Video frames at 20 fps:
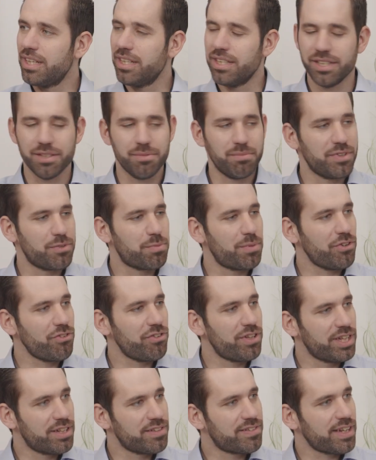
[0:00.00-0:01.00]
Um,
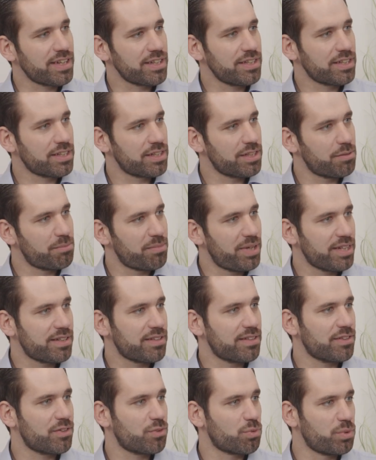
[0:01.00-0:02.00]
especially in technical
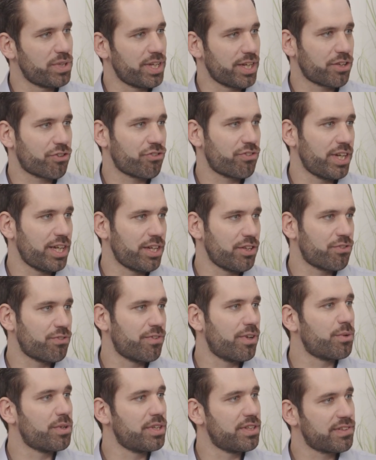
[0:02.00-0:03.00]
matters, we exchanged
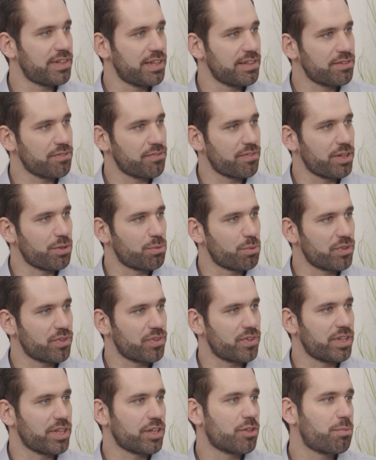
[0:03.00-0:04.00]
very intensively
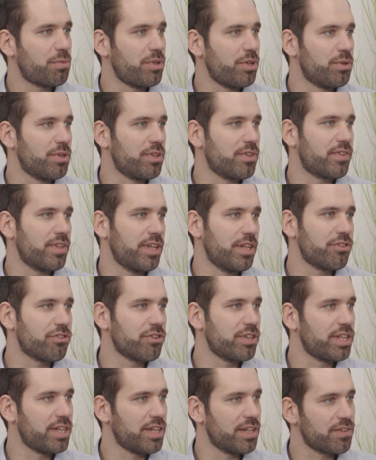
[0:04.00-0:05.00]
with the experienced
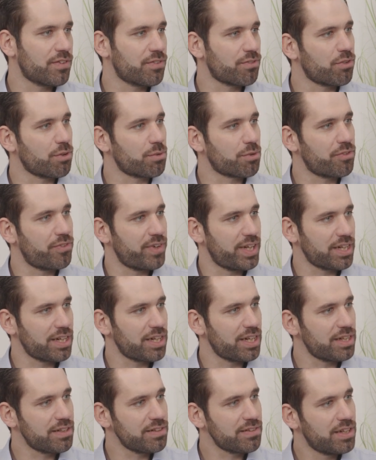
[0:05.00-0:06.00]
engineers from
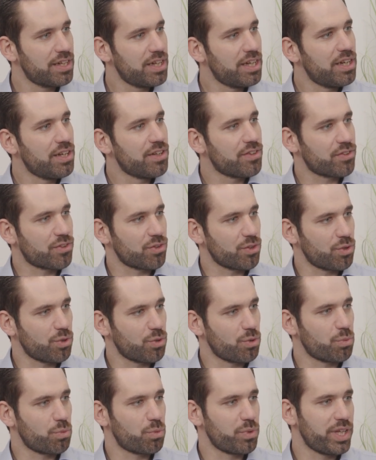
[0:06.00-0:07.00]
Kverneland. So
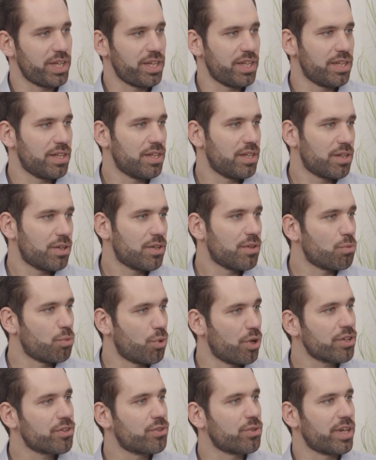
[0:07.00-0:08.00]
we
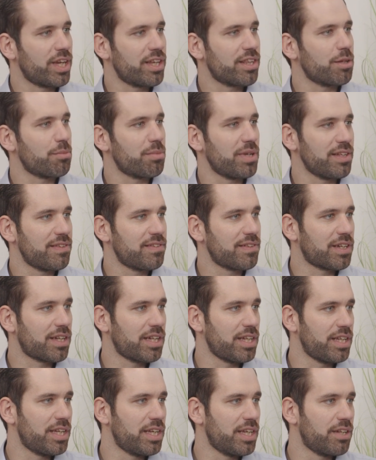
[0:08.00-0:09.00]
worked together
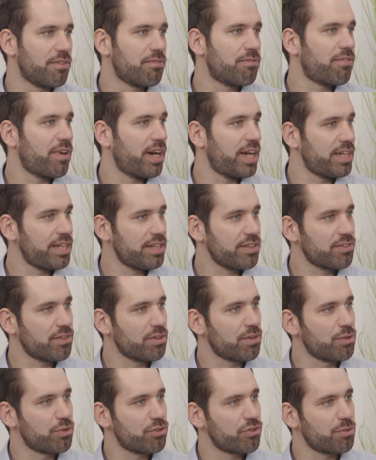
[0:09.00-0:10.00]
basically in finding
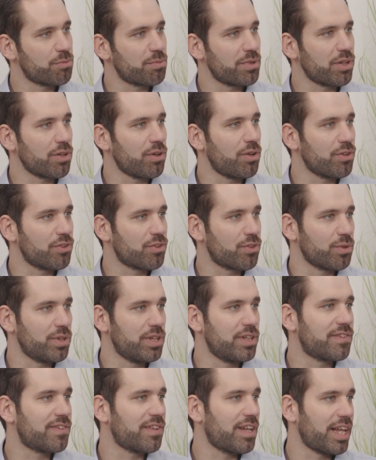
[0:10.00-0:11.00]
solutions, but also
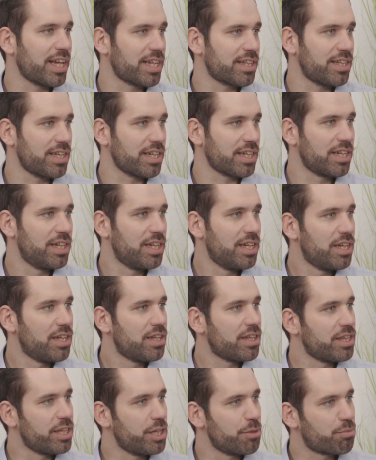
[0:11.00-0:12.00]
in selecting
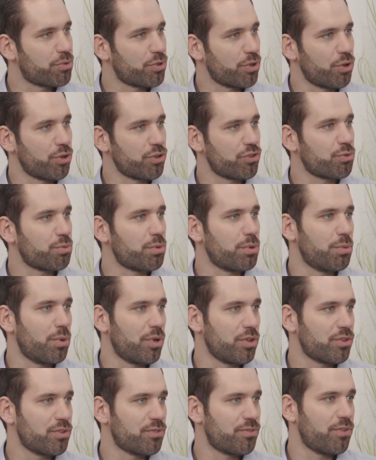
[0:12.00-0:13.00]
the approach we
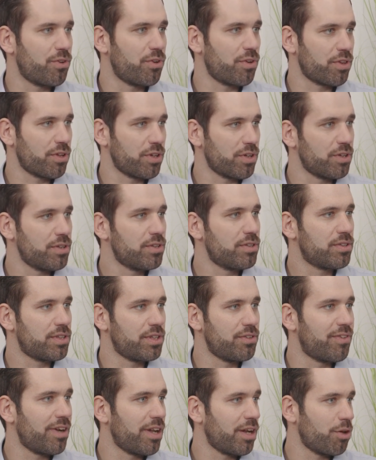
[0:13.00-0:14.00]
want to further
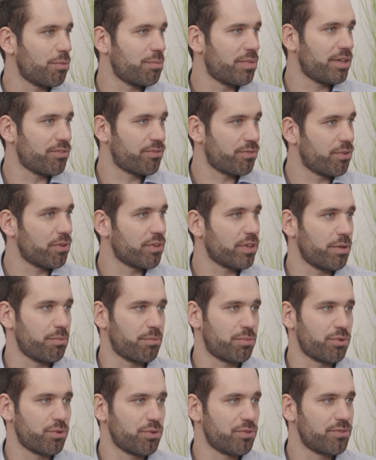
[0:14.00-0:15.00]
develop and further
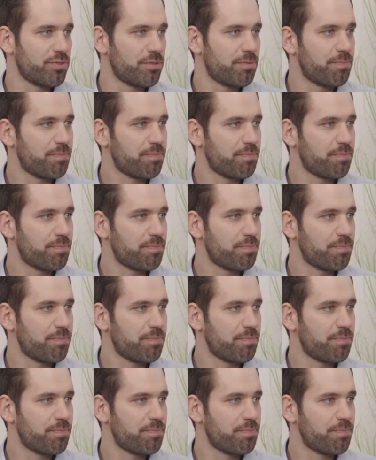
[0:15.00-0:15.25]
improve.